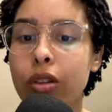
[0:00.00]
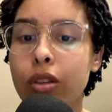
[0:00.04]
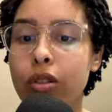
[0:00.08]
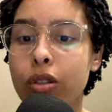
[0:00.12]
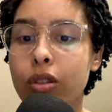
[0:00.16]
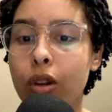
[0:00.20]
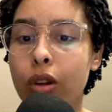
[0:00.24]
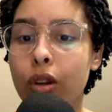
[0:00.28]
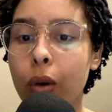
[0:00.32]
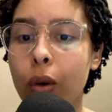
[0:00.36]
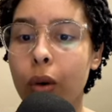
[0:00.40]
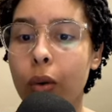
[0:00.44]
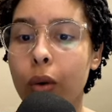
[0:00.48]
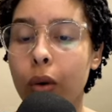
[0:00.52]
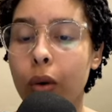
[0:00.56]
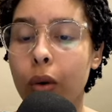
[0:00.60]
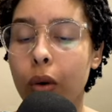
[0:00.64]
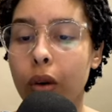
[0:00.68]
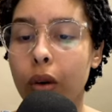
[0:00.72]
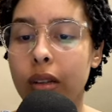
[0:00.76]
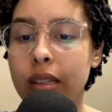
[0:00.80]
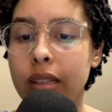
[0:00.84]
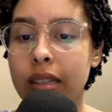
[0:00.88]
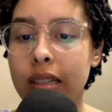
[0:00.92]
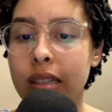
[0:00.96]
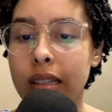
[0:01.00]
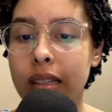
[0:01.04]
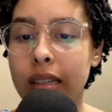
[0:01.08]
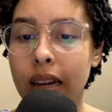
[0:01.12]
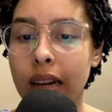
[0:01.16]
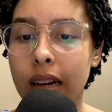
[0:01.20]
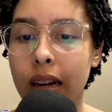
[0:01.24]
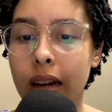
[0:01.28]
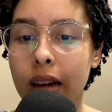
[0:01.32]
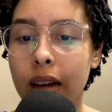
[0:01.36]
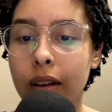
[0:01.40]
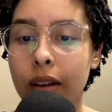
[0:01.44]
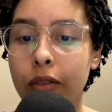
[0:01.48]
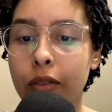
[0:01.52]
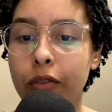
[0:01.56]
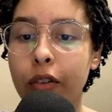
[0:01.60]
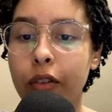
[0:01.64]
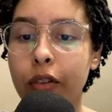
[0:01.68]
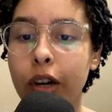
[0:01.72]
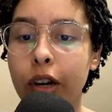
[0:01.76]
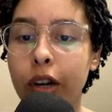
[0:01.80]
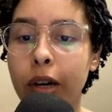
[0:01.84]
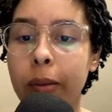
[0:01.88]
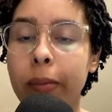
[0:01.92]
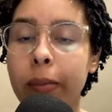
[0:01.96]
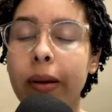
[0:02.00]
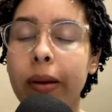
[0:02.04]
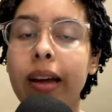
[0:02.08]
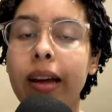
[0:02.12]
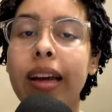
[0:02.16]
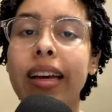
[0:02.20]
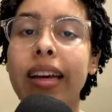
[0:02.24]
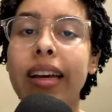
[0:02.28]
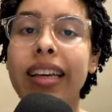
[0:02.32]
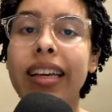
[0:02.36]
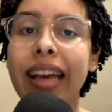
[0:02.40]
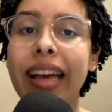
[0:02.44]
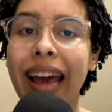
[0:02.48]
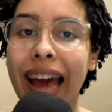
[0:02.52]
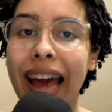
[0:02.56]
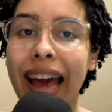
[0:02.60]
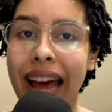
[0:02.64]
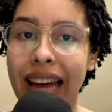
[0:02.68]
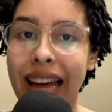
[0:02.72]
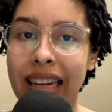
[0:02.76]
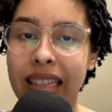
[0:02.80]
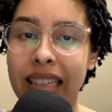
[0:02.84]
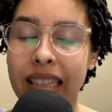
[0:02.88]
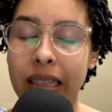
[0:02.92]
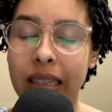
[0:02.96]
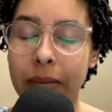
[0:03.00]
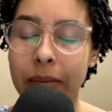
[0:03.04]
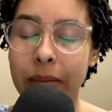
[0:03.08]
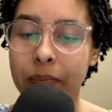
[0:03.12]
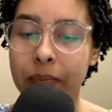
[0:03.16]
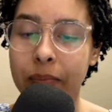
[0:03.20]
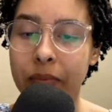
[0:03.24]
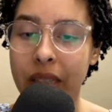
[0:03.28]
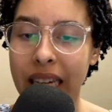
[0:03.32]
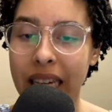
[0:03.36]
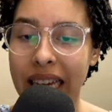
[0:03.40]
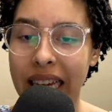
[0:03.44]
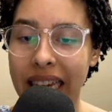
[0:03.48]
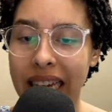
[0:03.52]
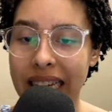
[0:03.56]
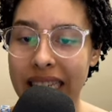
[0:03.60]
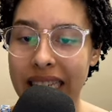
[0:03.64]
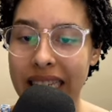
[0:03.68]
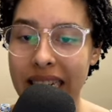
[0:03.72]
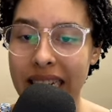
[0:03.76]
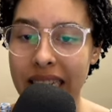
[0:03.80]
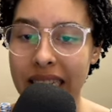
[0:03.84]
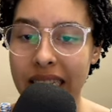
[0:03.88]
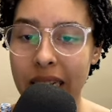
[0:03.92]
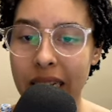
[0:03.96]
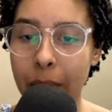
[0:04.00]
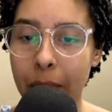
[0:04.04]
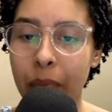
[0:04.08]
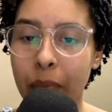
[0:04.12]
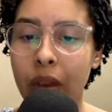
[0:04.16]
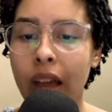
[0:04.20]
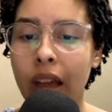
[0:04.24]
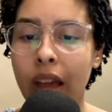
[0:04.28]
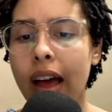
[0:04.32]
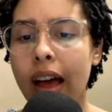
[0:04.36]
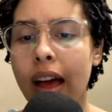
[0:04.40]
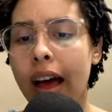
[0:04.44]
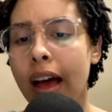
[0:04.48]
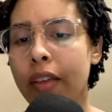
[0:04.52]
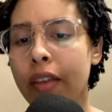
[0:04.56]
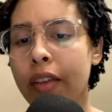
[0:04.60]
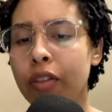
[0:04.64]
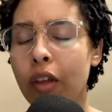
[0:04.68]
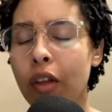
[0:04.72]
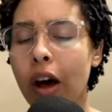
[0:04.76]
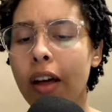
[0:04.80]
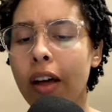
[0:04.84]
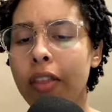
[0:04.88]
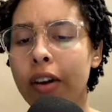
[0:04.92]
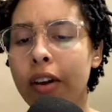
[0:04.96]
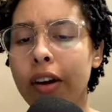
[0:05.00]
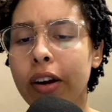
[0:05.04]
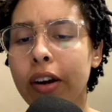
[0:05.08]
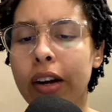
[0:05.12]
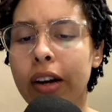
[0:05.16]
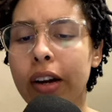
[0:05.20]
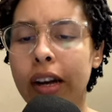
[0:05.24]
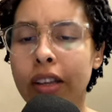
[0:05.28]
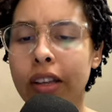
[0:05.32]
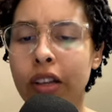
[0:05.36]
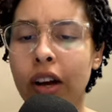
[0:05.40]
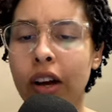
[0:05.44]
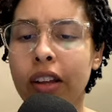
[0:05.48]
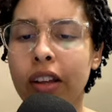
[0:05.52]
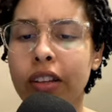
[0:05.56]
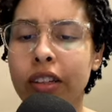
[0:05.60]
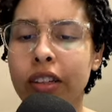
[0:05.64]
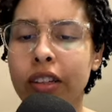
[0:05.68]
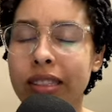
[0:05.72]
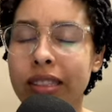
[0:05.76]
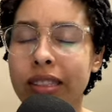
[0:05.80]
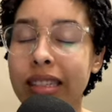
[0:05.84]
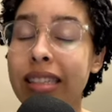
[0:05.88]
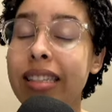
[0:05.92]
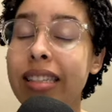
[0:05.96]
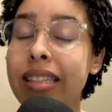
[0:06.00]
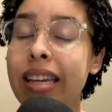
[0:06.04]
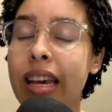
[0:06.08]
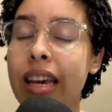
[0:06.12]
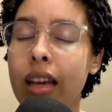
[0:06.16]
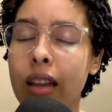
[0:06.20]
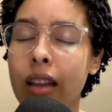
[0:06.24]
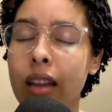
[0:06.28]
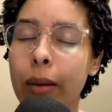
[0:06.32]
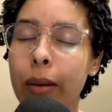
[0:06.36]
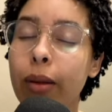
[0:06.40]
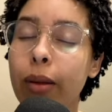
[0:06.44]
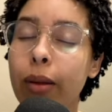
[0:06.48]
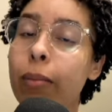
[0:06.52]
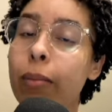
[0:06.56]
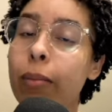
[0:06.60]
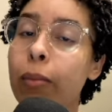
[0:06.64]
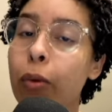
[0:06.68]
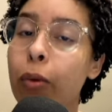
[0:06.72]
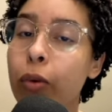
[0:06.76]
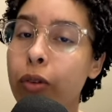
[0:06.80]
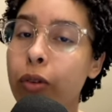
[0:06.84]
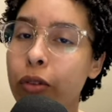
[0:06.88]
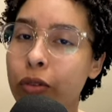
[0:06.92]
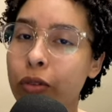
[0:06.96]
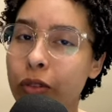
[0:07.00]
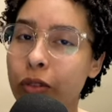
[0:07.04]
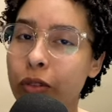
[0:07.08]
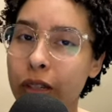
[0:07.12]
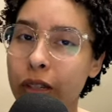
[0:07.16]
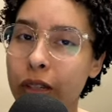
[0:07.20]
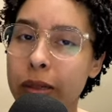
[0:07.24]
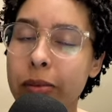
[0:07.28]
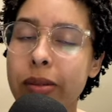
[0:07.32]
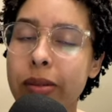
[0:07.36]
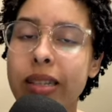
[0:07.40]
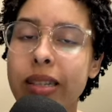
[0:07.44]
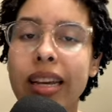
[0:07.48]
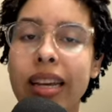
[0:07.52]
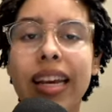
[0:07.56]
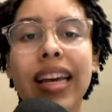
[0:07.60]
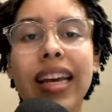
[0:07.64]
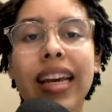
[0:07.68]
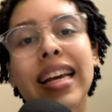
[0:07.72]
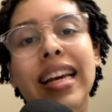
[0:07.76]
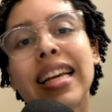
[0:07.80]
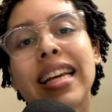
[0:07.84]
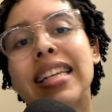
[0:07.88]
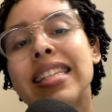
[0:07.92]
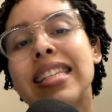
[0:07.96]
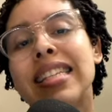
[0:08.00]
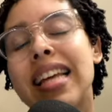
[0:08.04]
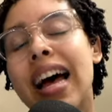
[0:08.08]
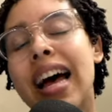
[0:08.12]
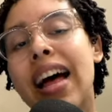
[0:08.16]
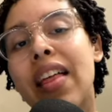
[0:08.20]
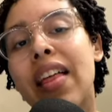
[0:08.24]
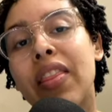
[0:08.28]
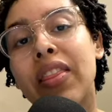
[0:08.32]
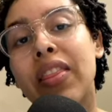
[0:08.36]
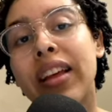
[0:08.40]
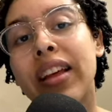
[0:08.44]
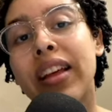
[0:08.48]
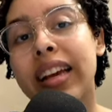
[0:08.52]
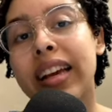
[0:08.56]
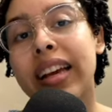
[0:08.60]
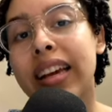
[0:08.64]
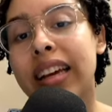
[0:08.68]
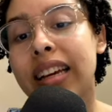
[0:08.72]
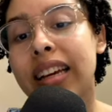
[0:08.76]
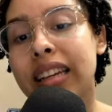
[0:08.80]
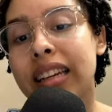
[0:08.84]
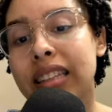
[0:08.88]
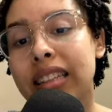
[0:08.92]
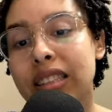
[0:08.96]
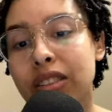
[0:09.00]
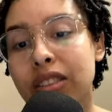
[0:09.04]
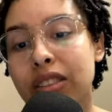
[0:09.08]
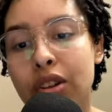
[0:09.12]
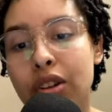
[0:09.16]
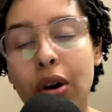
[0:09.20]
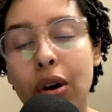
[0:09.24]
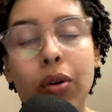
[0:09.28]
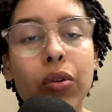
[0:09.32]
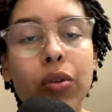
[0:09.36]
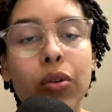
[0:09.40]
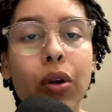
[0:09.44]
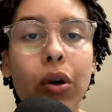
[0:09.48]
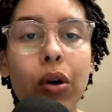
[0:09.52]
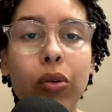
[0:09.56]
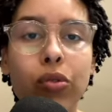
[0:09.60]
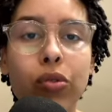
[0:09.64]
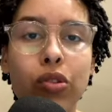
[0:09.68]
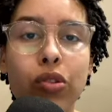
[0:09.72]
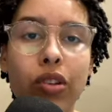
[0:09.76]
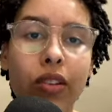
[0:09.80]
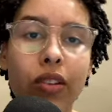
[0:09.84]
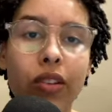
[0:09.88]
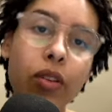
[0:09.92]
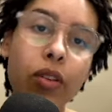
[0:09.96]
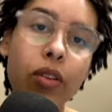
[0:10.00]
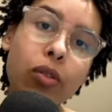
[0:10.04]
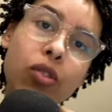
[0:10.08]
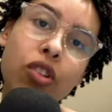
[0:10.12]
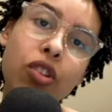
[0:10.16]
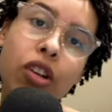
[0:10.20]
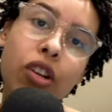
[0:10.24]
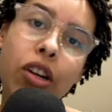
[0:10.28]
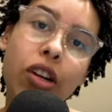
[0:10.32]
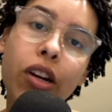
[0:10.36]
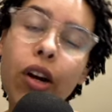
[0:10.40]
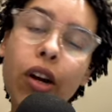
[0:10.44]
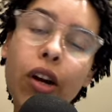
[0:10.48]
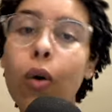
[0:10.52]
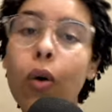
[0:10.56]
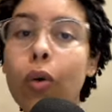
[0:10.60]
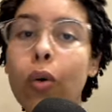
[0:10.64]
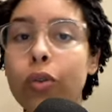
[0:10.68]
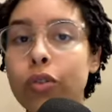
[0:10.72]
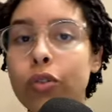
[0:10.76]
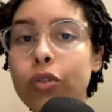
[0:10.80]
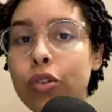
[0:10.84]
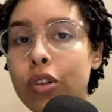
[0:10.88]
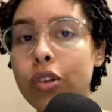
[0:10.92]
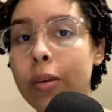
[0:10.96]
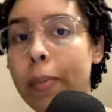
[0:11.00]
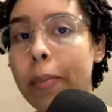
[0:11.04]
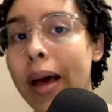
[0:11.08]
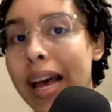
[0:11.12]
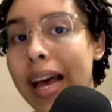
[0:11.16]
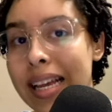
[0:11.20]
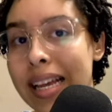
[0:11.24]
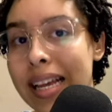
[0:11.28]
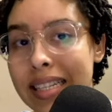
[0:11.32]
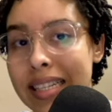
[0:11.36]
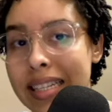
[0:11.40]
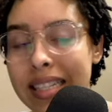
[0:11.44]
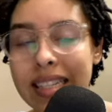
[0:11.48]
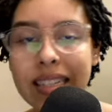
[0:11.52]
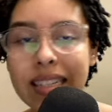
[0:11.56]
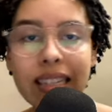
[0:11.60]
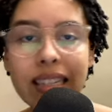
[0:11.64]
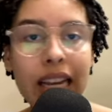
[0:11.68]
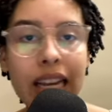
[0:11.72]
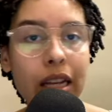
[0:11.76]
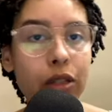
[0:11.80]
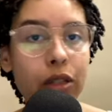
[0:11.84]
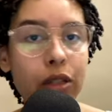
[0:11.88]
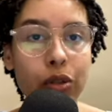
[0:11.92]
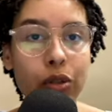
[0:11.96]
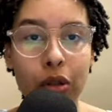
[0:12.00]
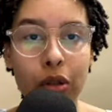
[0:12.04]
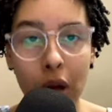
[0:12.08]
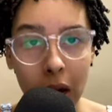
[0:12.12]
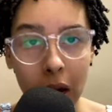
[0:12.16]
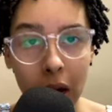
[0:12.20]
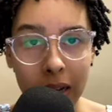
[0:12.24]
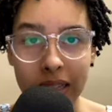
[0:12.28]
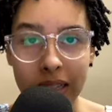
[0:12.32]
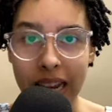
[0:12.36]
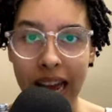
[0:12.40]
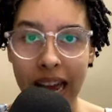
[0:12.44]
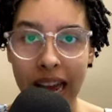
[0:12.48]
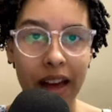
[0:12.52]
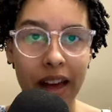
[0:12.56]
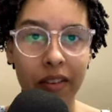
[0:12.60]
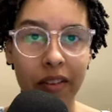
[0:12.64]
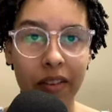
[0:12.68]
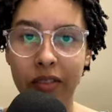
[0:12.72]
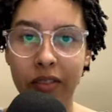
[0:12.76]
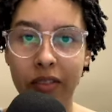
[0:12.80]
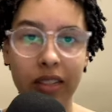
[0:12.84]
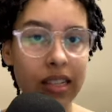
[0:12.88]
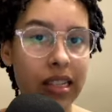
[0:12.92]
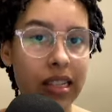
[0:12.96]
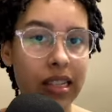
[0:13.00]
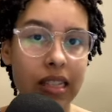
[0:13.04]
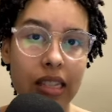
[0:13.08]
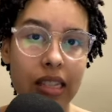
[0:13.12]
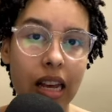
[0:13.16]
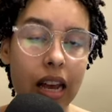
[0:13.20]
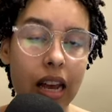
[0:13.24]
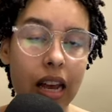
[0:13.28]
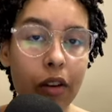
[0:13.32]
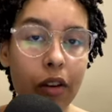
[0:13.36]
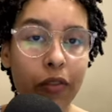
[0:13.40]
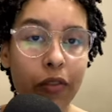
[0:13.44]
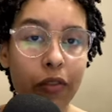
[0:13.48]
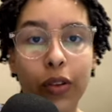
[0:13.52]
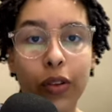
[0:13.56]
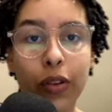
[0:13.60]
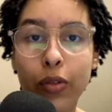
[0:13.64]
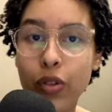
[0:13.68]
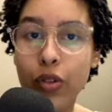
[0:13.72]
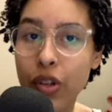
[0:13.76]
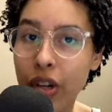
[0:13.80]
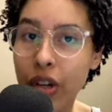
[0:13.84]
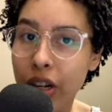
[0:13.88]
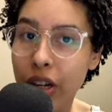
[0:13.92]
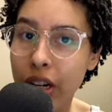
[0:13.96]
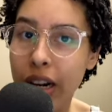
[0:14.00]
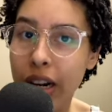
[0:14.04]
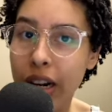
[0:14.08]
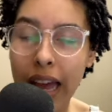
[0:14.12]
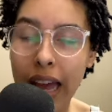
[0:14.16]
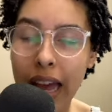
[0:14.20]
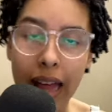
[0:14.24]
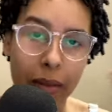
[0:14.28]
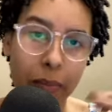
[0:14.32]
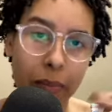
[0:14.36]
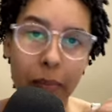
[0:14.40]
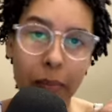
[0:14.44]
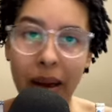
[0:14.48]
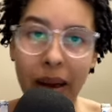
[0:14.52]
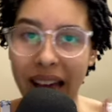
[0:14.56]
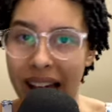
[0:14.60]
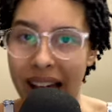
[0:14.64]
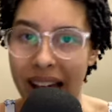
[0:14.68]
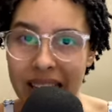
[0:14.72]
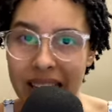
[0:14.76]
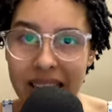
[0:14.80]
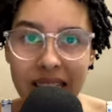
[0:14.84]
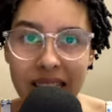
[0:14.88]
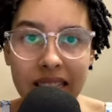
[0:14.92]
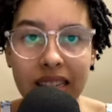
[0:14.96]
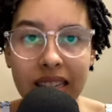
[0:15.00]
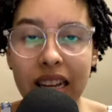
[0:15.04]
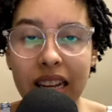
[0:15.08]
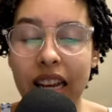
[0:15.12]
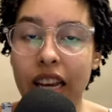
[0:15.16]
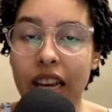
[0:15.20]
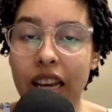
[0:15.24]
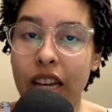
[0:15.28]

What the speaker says: so the verb can is it. Another detail about the modal verbs is that they don't go to the future or to the past. They do not have this future and past